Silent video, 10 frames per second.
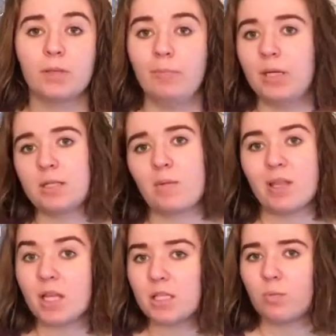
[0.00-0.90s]
because I
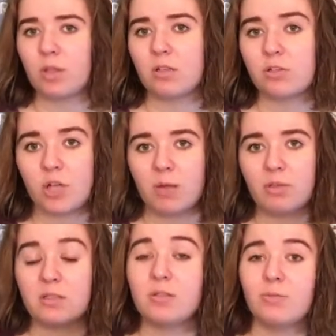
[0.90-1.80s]
mean that's what their job
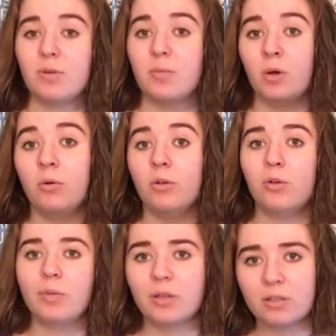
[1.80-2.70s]
is, to promote
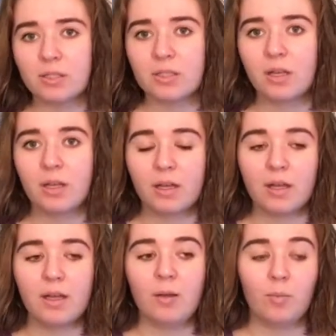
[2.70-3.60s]
new books.
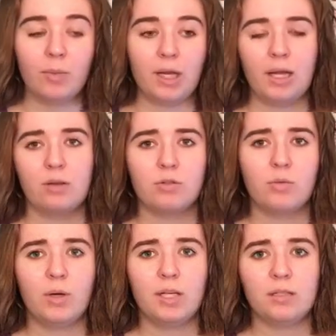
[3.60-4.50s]
But I
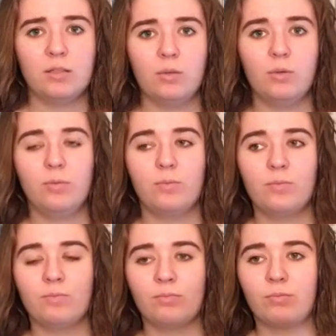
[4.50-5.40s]
also wanted to
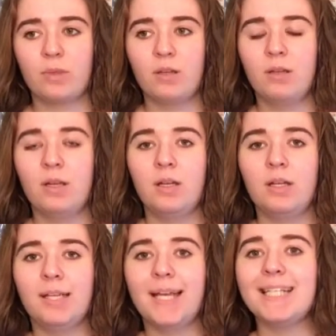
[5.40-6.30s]

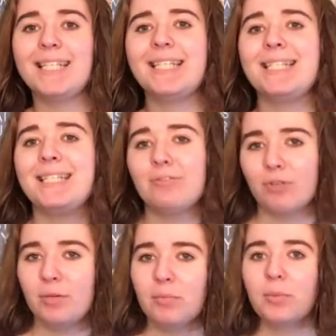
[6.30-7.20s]
get
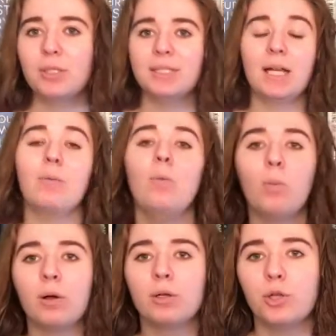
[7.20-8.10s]
different books that
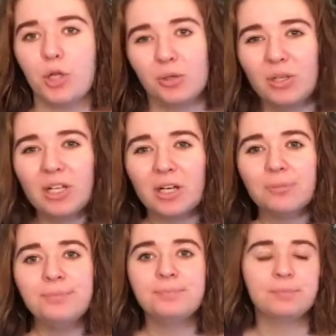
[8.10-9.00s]
weren't new, you know?